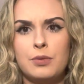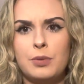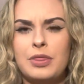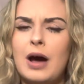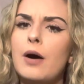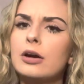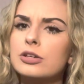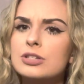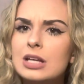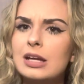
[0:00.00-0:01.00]
without
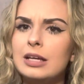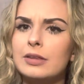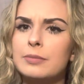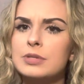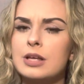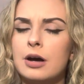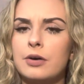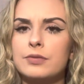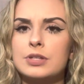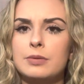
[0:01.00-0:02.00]
understanding
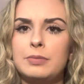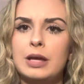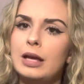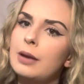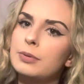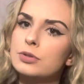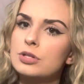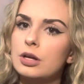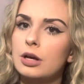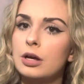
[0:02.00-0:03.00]
themselves and being able
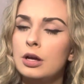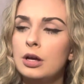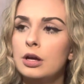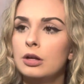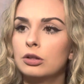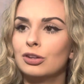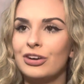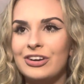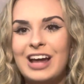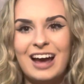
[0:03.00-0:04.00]
to
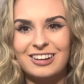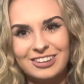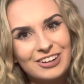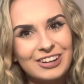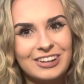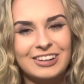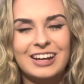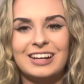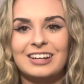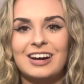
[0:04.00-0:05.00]
learn how to learn
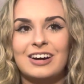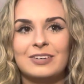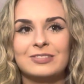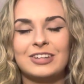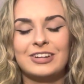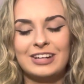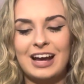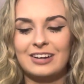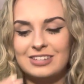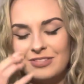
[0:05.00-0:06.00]
and learn
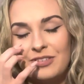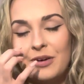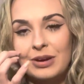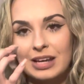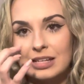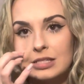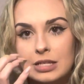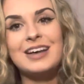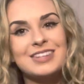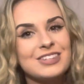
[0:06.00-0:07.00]
how to focus.
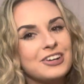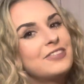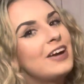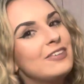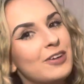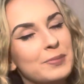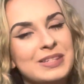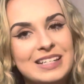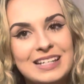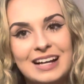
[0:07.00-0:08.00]
As a certified
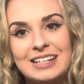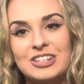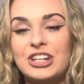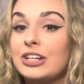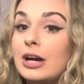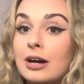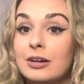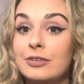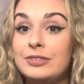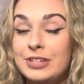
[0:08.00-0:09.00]
pharmacy technician
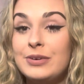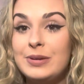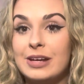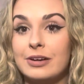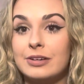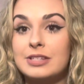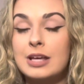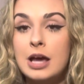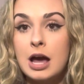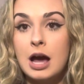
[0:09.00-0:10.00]
of 2 years,
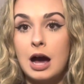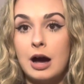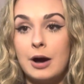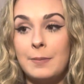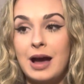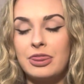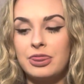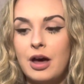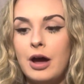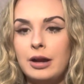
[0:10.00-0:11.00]
I
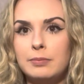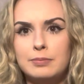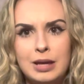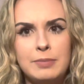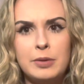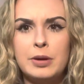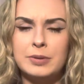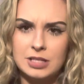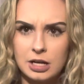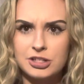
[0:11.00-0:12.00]
thought maybe we would
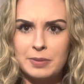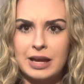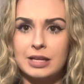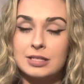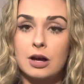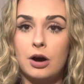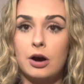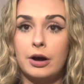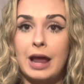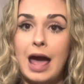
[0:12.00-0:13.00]
touch base
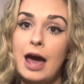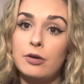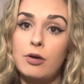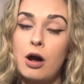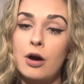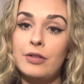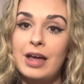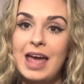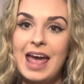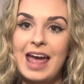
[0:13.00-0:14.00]
on Adderall
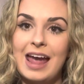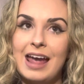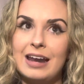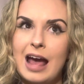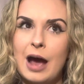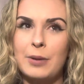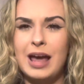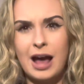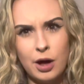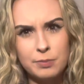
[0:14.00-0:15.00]
and how it
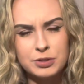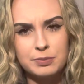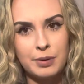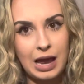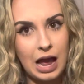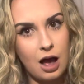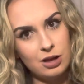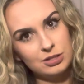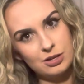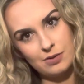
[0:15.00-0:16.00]
helps, but
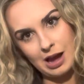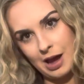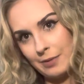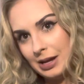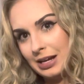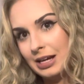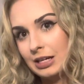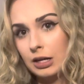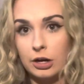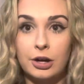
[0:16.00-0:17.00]
also how it
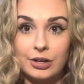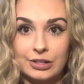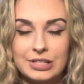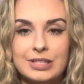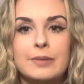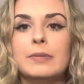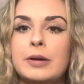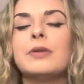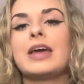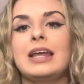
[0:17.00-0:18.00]
can hurt somebody
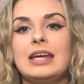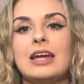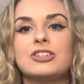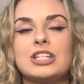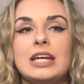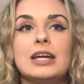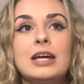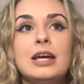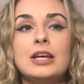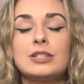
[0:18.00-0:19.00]
with ADHD.
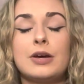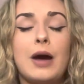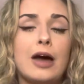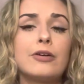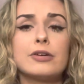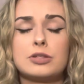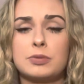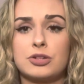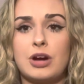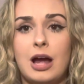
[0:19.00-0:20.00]
So Adderall is
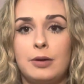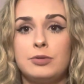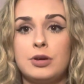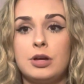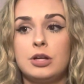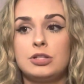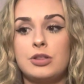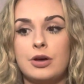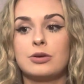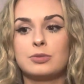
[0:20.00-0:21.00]
prescribed to
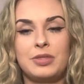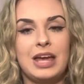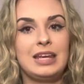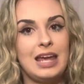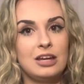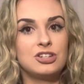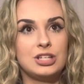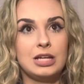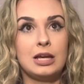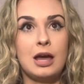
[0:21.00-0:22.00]
those with
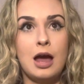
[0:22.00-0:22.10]
ADHD